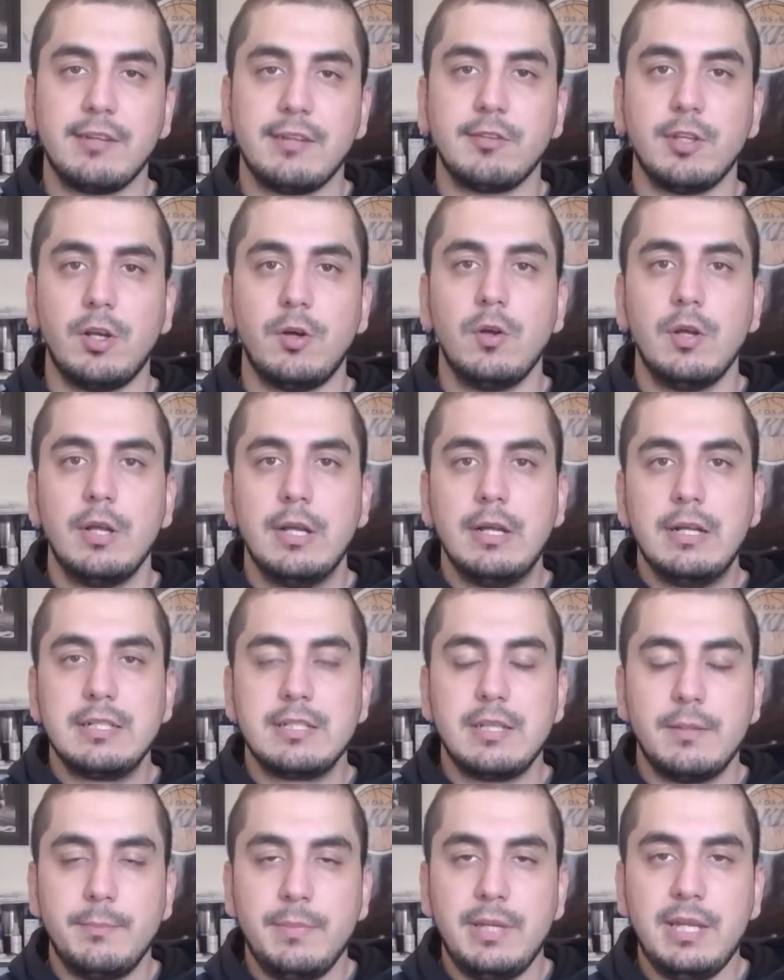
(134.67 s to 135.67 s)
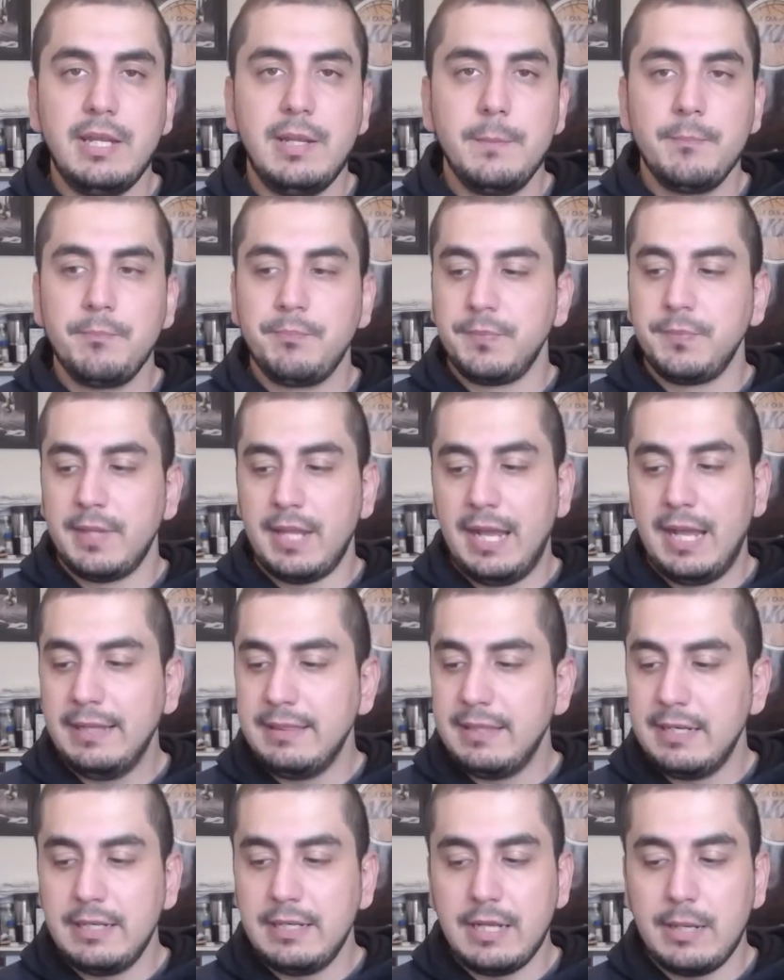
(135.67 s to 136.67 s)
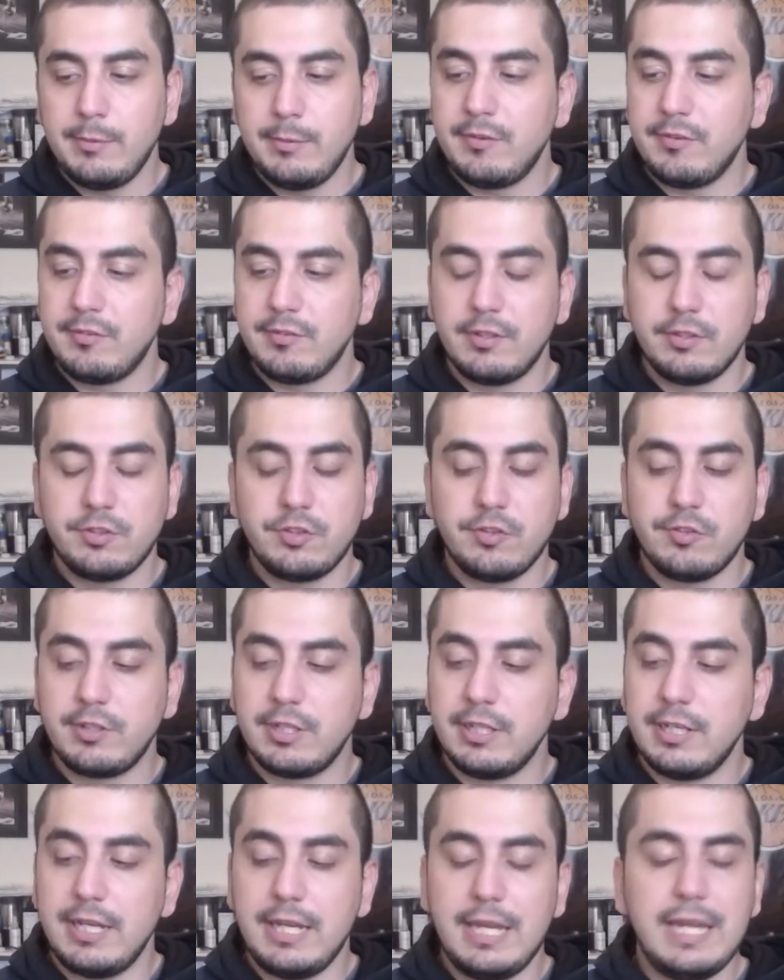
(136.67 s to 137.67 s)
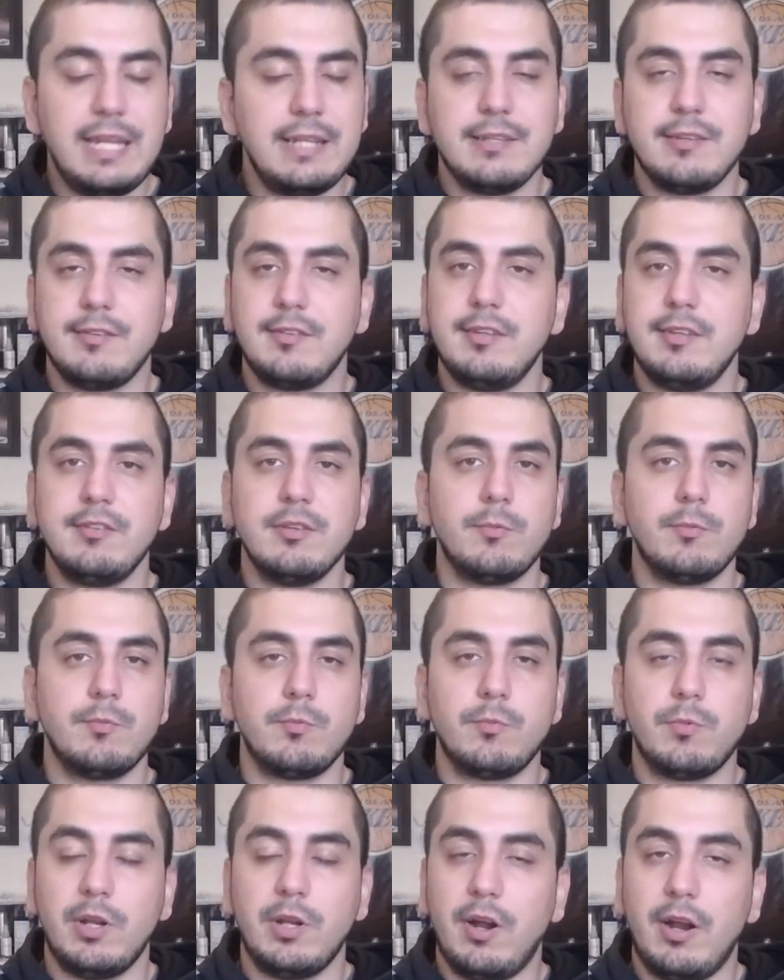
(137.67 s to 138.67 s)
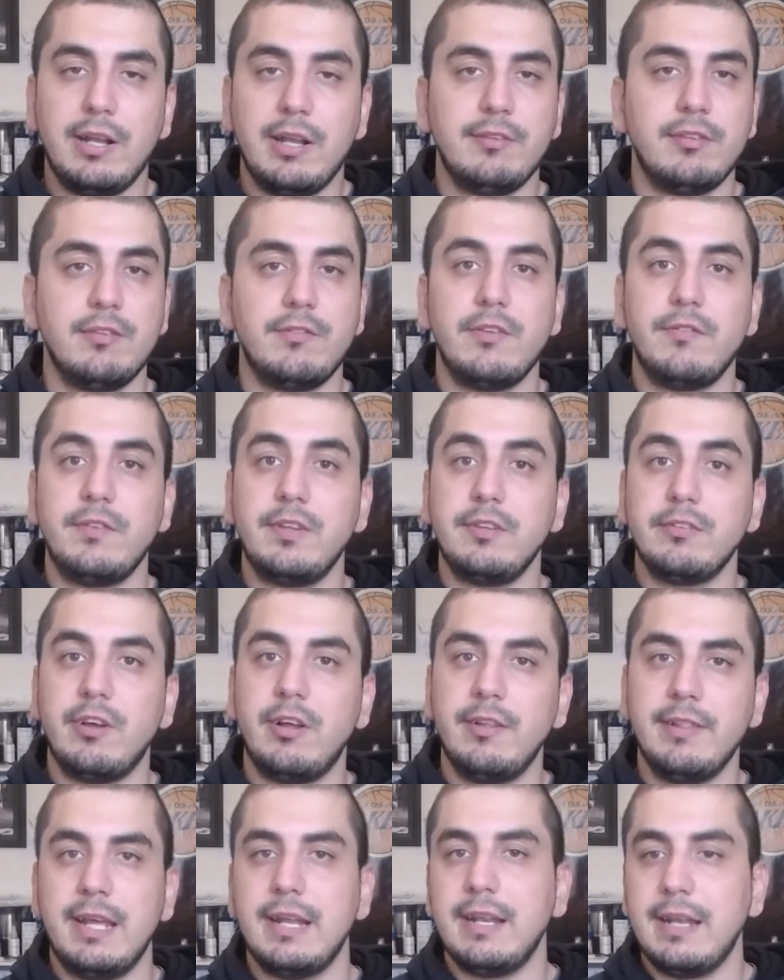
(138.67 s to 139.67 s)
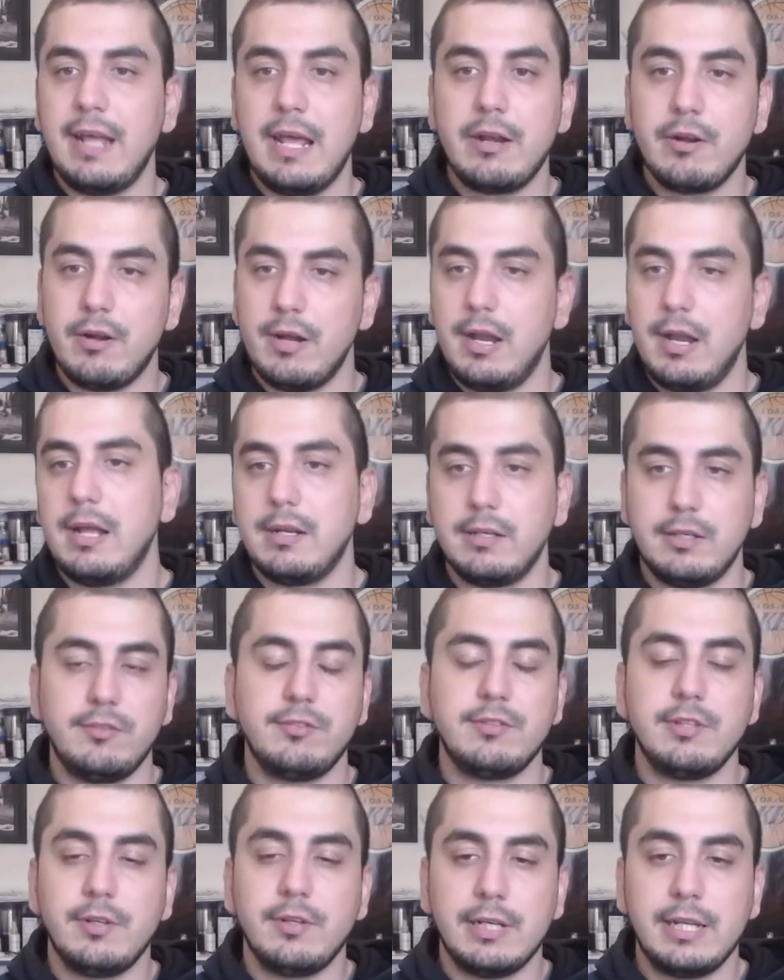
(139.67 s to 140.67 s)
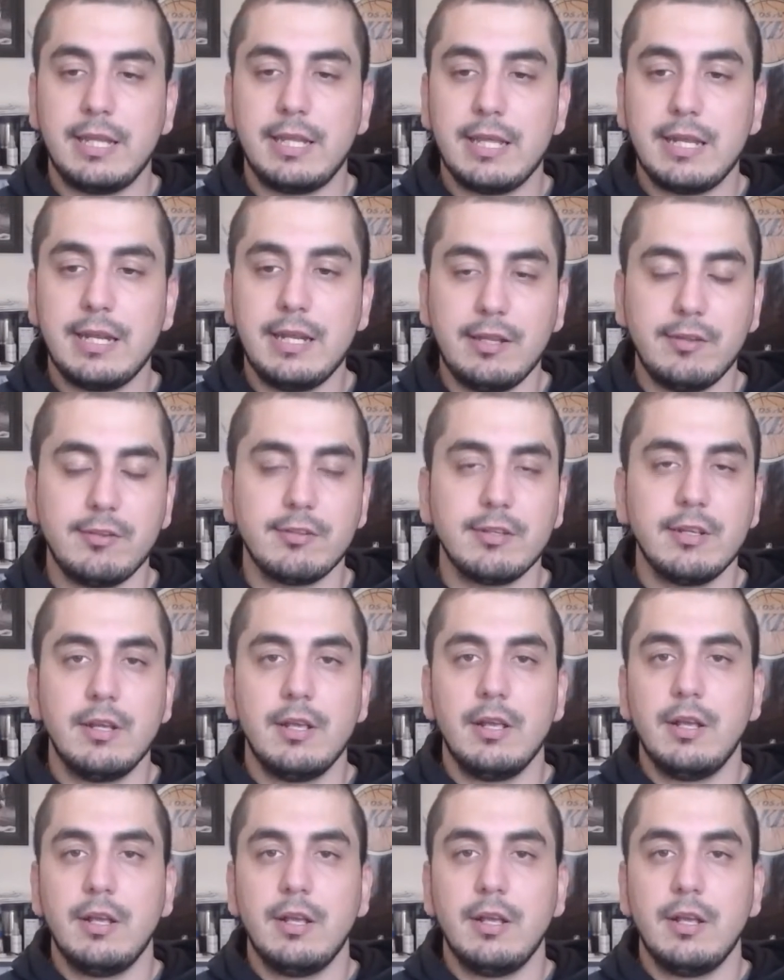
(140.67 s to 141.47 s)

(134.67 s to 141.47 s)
So to me, Anthony Davis is just going to eat this season, regardless of if he's on that night or not. He's still going to get his.